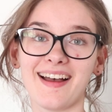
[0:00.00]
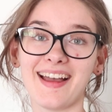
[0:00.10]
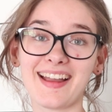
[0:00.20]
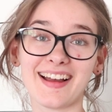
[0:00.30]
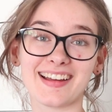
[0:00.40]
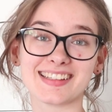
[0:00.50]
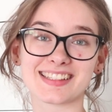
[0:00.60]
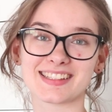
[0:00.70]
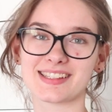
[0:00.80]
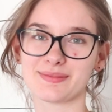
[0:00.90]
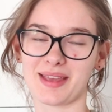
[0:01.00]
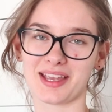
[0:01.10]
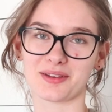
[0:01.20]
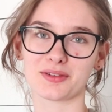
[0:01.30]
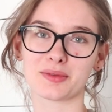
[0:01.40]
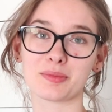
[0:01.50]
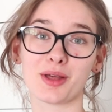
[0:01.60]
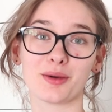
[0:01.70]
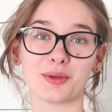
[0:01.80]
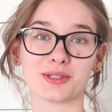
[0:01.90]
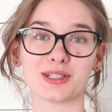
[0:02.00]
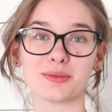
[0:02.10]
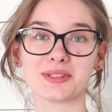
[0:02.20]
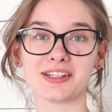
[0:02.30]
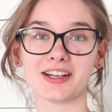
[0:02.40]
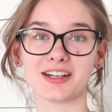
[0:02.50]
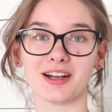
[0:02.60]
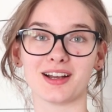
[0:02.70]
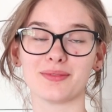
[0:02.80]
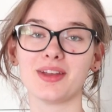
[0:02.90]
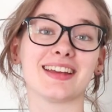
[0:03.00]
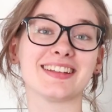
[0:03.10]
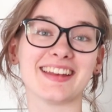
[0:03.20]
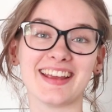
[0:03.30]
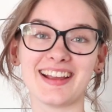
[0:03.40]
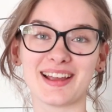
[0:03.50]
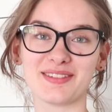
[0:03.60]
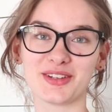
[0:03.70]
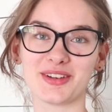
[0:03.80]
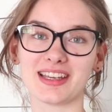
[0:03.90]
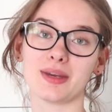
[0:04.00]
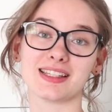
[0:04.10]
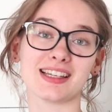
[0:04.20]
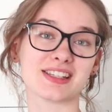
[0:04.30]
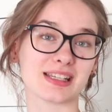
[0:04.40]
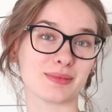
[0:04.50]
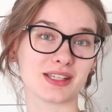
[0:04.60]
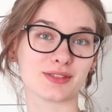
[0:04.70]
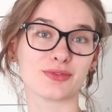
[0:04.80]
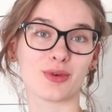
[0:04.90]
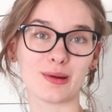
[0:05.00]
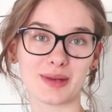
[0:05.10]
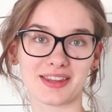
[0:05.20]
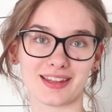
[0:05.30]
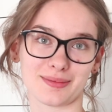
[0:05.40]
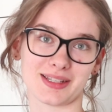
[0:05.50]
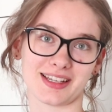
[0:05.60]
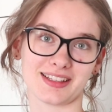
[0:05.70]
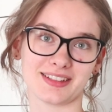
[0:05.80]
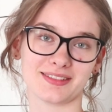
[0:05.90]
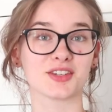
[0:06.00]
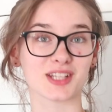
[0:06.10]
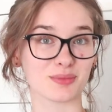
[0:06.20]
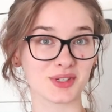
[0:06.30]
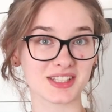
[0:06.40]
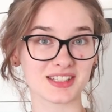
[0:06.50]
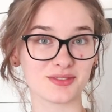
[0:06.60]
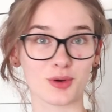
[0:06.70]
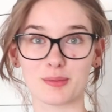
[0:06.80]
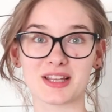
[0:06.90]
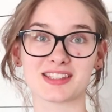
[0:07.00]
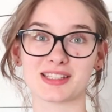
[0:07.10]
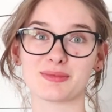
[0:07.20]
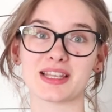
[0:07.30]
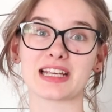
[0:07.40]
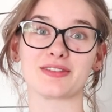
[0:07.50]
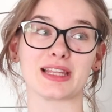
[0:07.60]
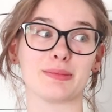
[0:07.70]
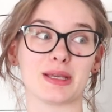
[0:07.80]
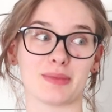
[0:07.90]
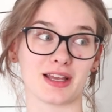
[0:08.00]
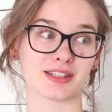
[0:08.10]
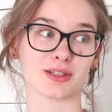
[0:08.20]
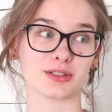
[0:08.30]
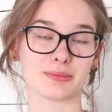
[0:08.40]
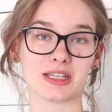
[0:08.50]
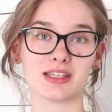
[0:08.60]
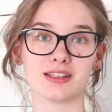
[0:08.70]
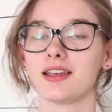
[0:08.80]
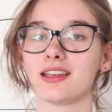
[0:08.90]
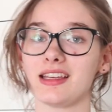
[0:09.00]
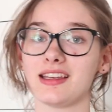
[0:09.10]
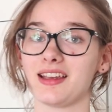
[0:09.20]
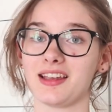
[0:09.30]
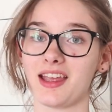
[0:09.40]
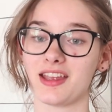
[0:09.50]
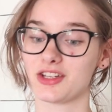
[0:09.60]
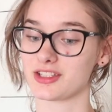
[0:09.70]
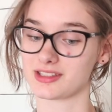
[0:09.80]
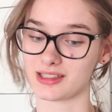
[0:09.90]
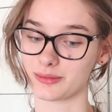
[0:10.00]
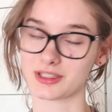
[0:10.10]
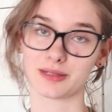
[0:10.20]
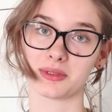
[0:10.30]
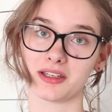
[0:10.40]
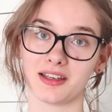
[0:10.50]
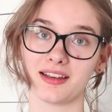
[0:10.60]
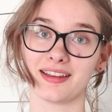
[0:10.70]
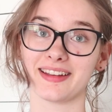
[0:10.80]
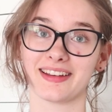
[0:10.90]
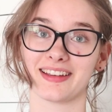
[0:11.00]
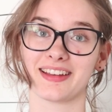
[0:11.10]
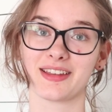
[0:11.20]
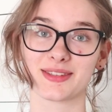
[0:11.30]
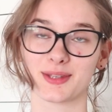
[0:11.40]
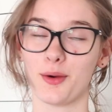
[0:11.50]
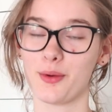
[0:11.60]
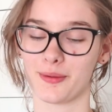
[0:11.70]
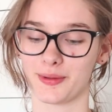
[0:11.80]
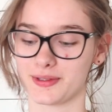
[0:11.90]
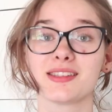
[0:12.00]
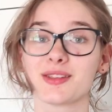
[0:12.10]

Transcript: Hi guys, this is Megan from the blog wilsonhomestead.com and today I'm doing my son Dimi's four month update. For some reason, four months seems like a really big milestone to me. He it just seems to be getting so old.